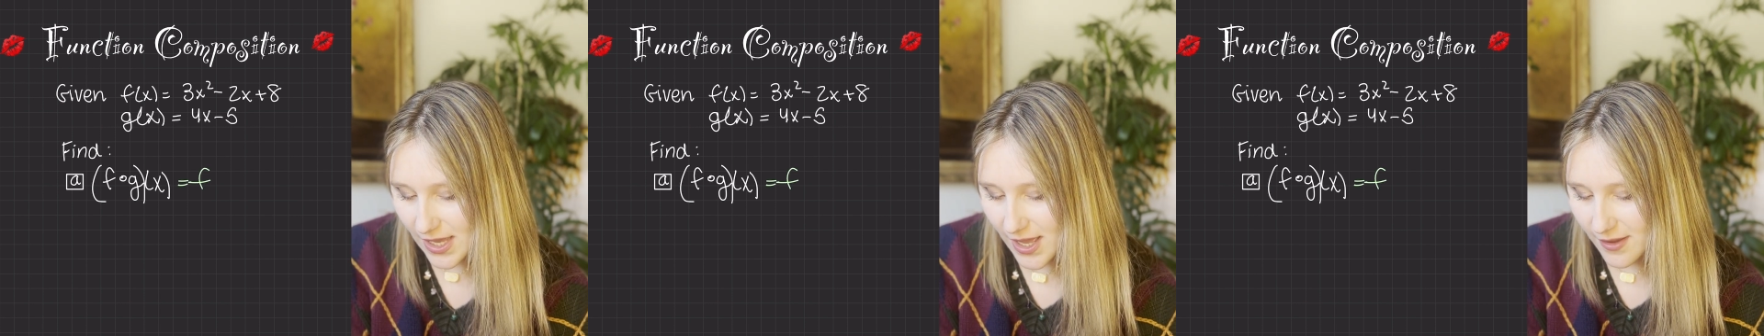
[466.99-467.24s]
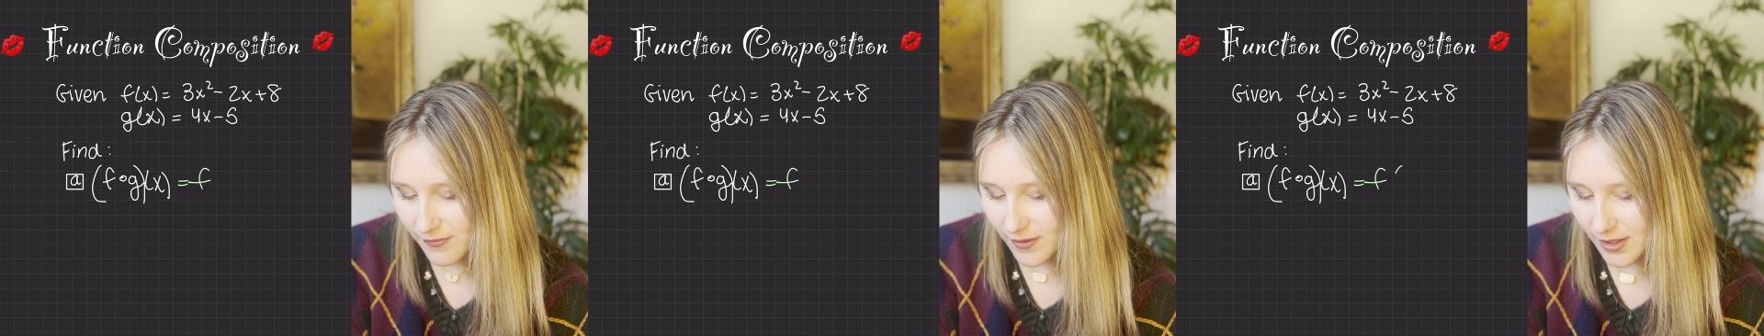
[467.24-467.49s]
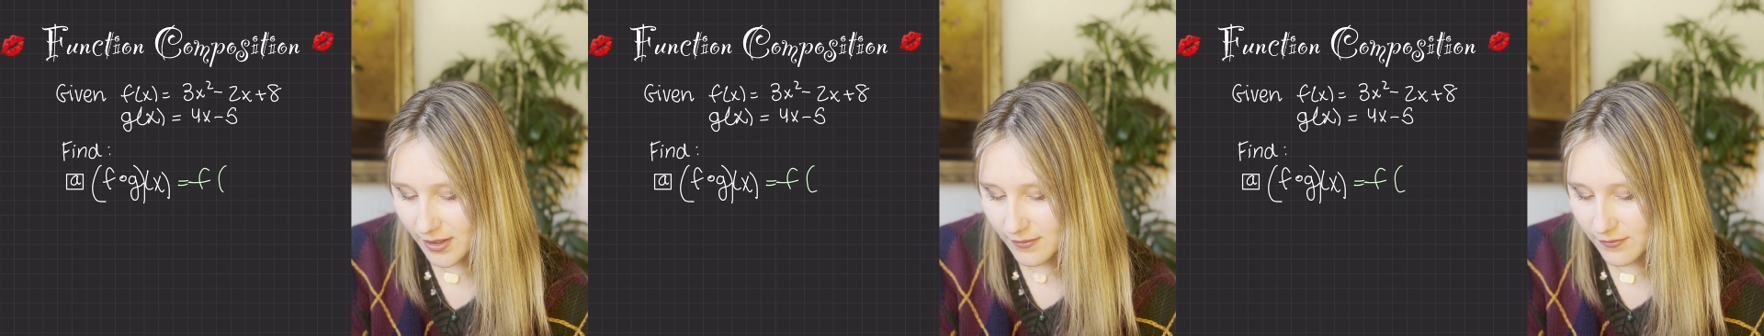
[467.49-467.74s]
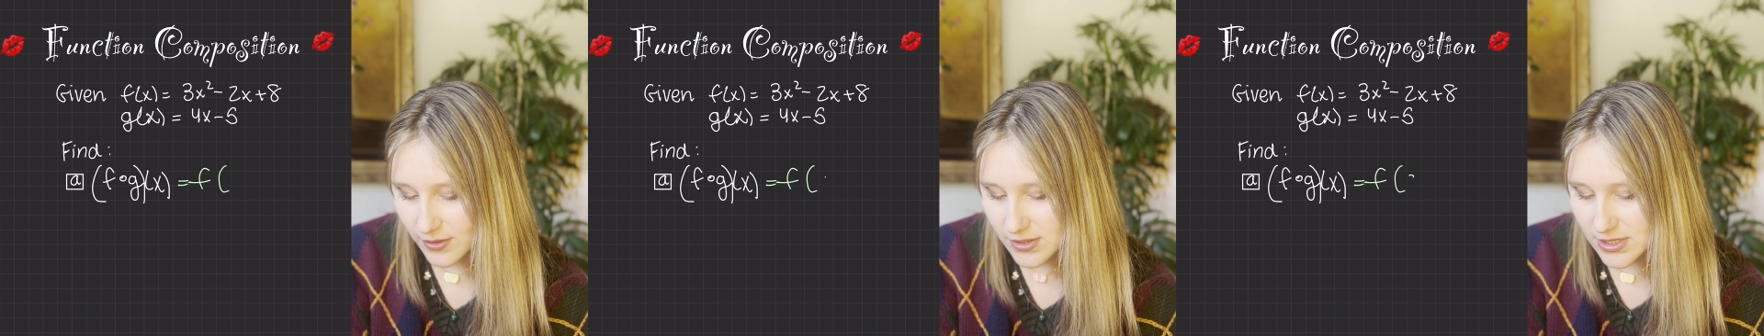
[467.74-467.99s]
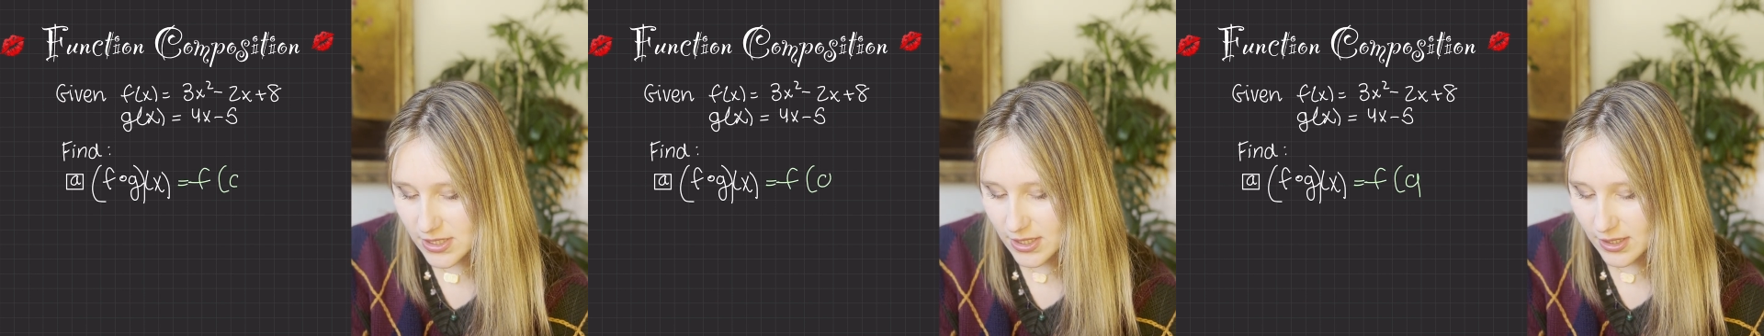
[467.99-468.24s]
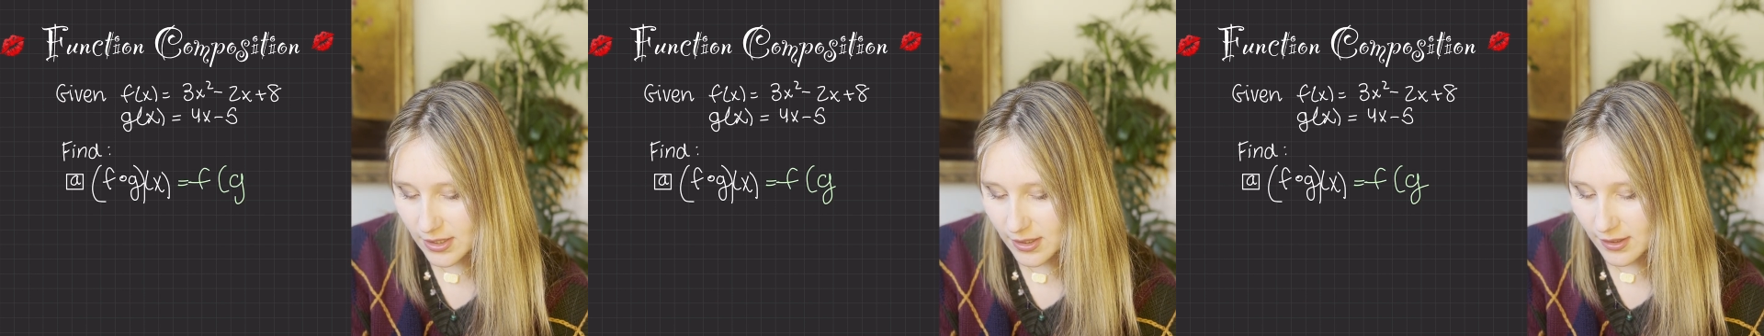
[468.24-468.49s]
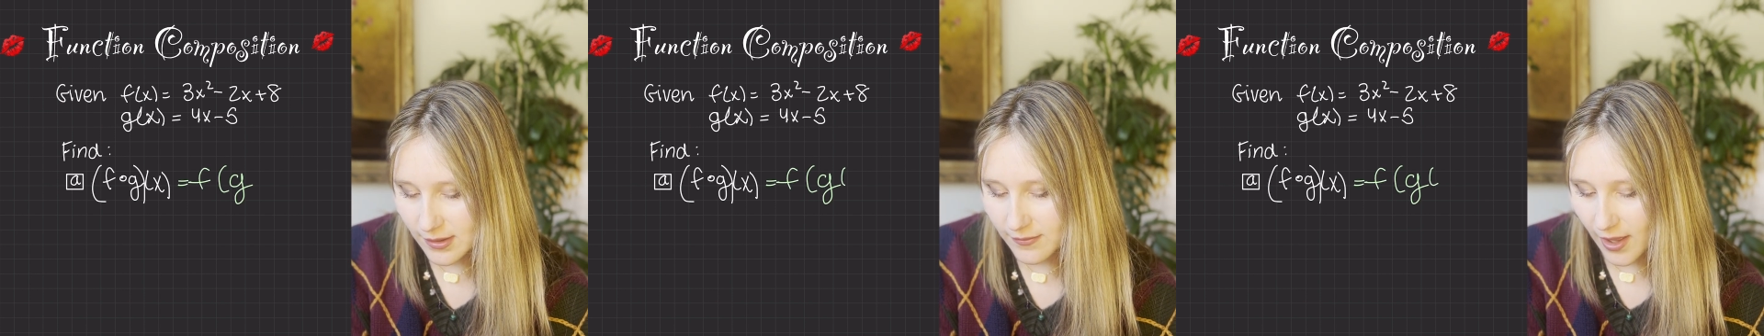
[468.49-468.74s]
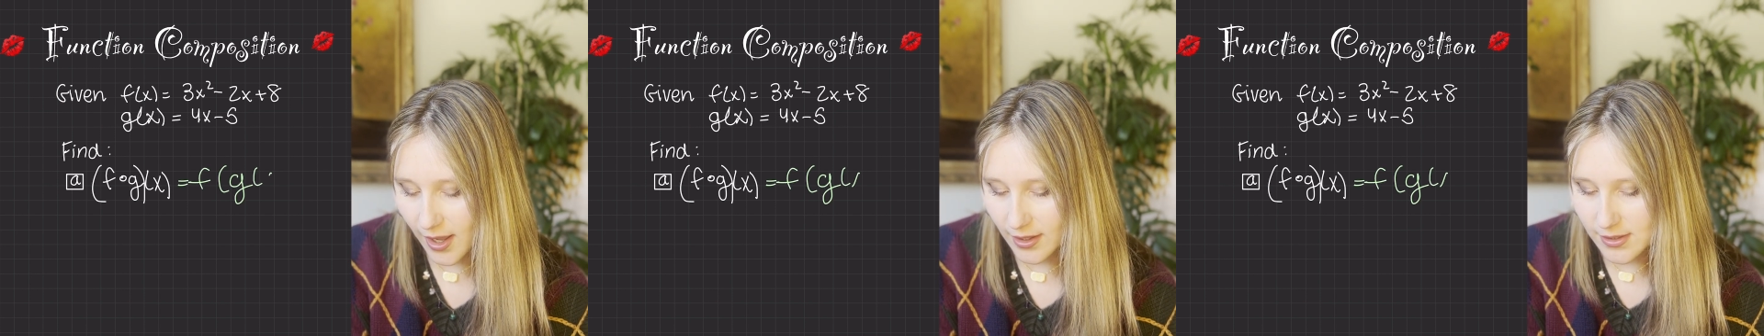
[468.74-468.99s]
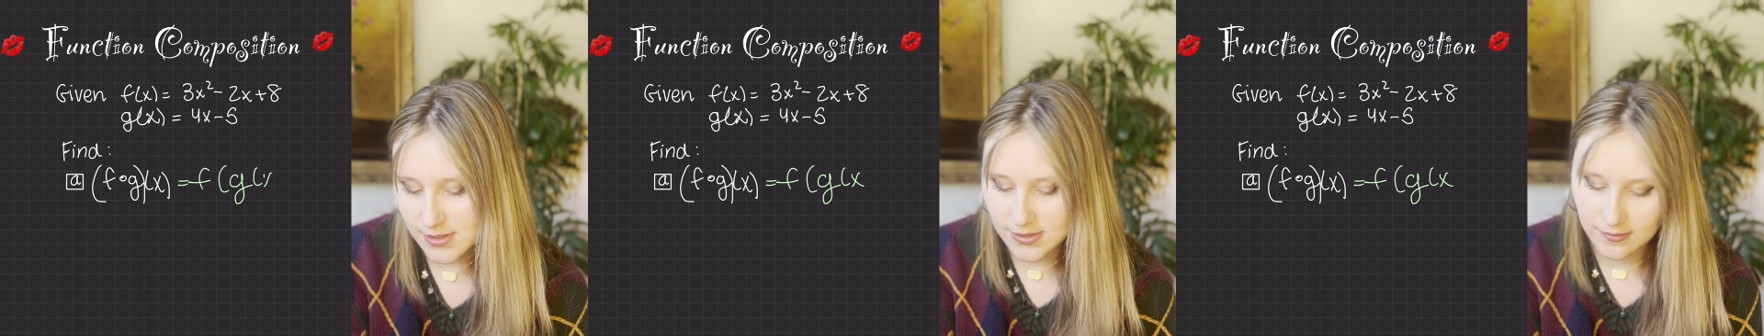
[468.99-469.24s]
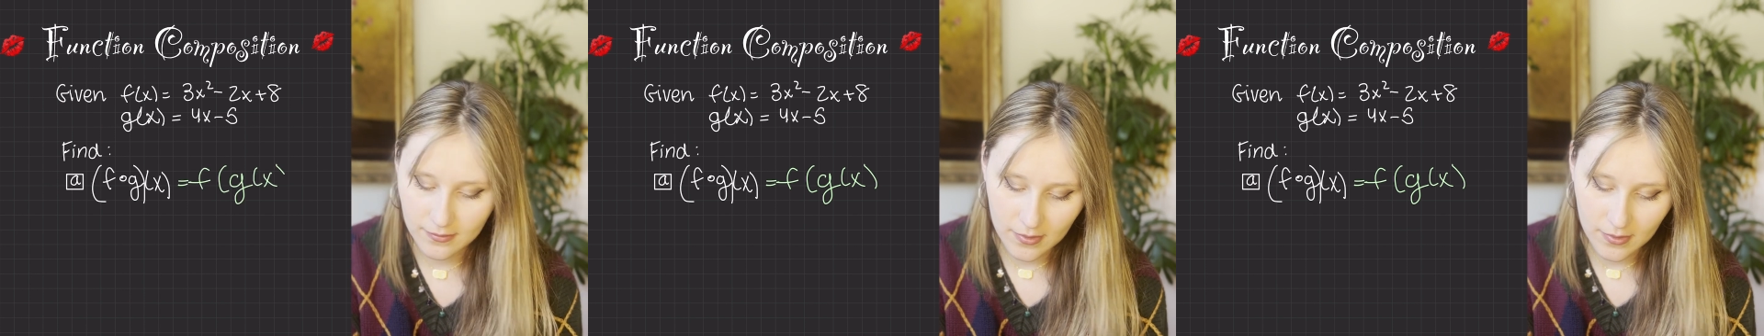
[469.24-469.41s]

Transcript: f of g of x.